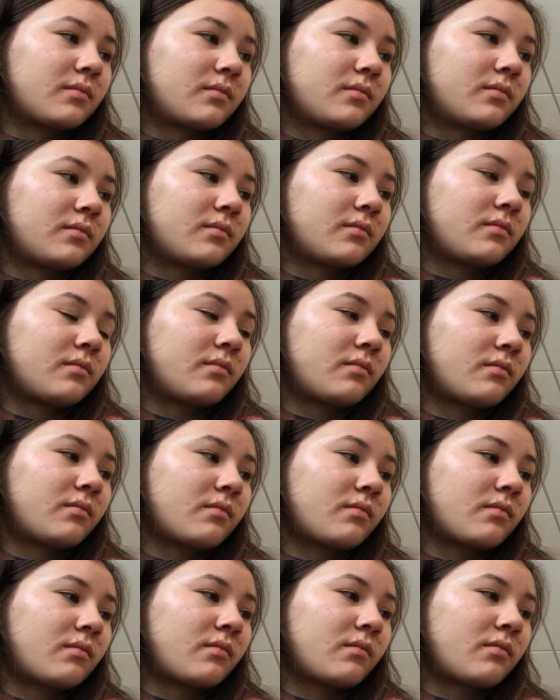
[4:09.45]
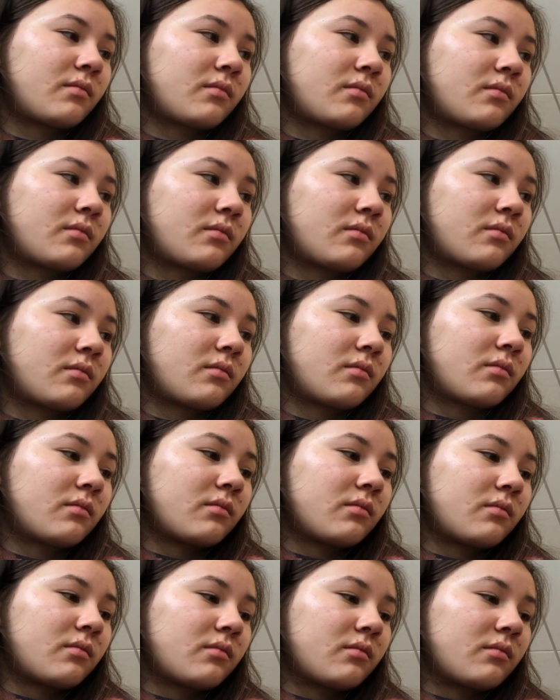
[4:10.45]

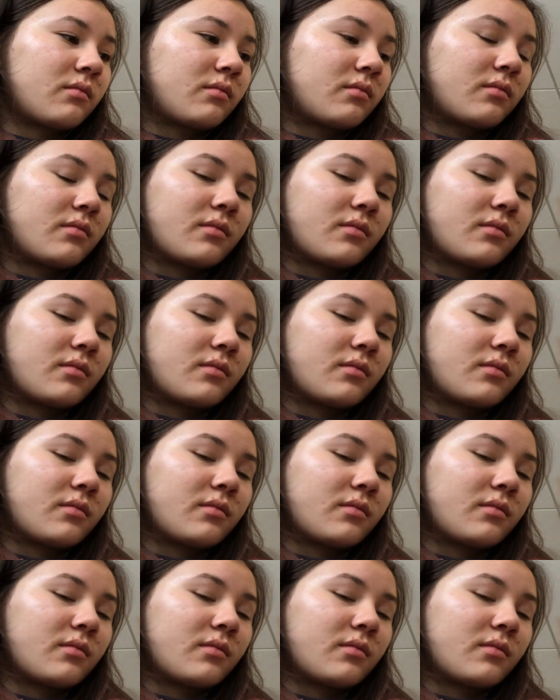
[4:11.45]
[no speech]